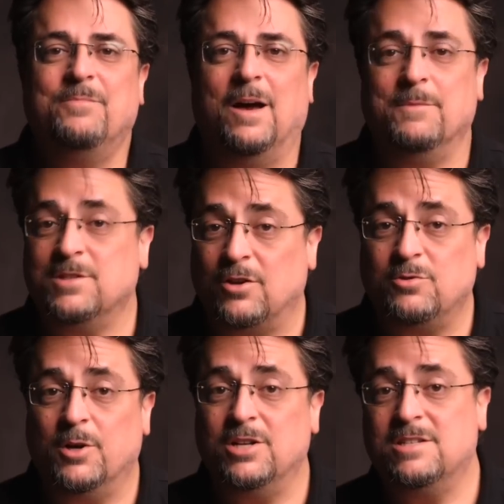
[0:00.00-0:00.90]
Um, there's
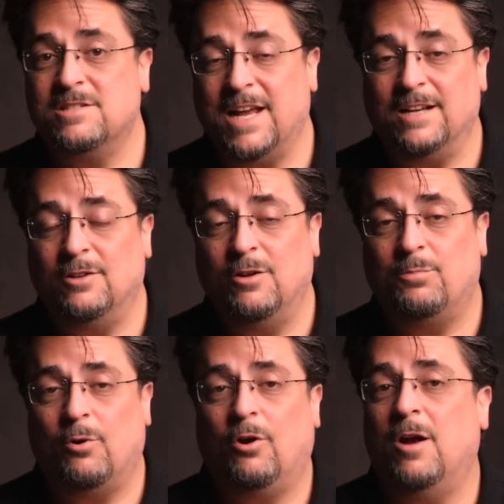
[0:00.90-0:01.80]
also a good standalone
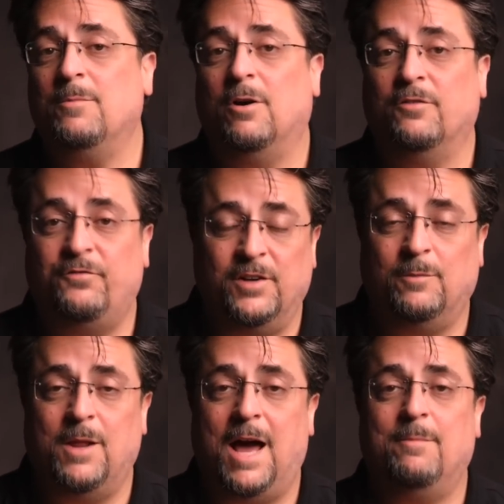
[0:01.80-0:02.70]
program called
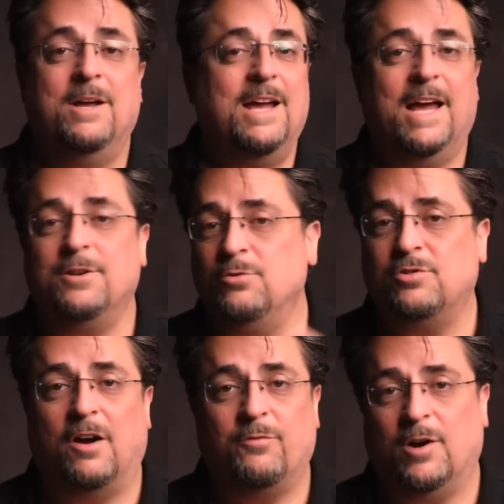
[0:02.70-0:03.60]
FilmLab, and new
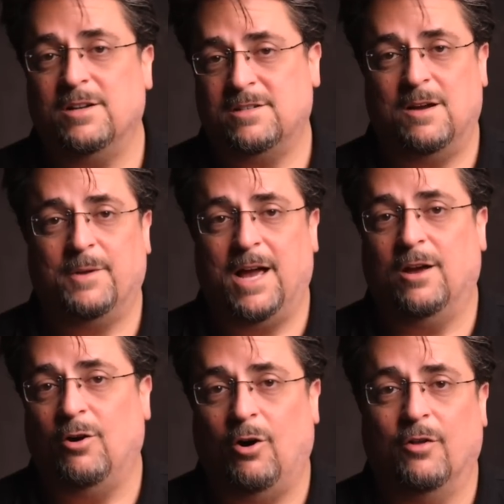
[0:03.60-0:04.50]
software is coming
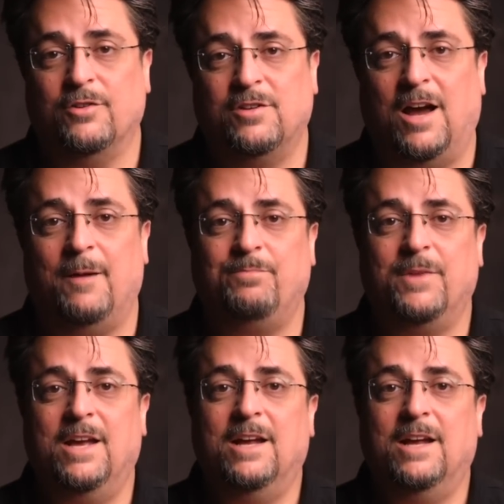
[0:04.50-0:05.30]
out all the time.